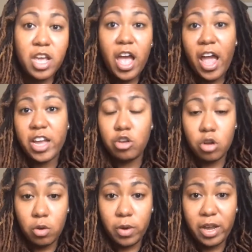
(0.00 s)
And you know
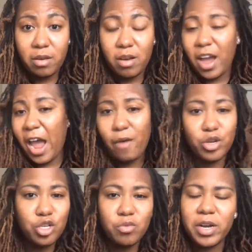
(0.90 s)
what? I would
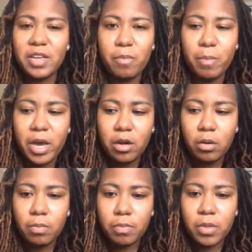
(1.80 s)
do one even better.
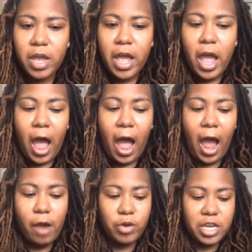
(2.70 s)
I
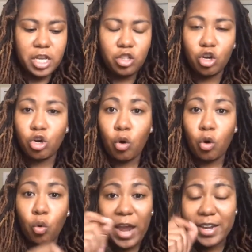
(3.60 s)
would either
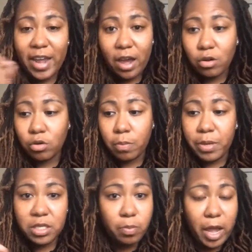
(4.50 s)
write down on a
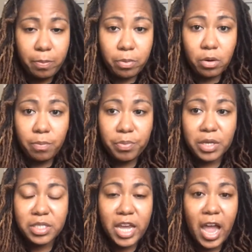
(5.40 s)
piece of paper,
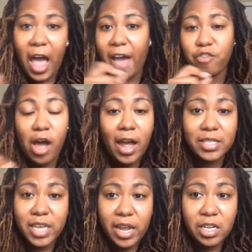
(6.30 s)
say, I've
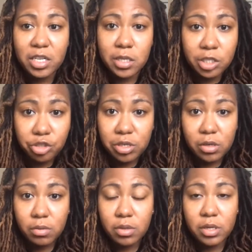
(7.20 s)
contacted the district
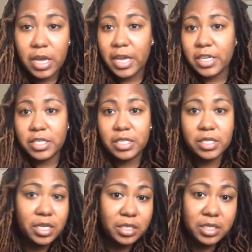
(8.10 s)

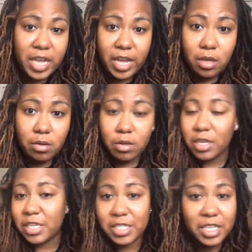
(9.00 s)
this date,
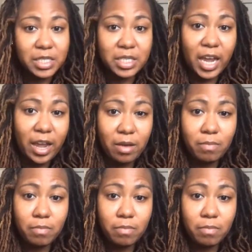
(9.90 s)
this time.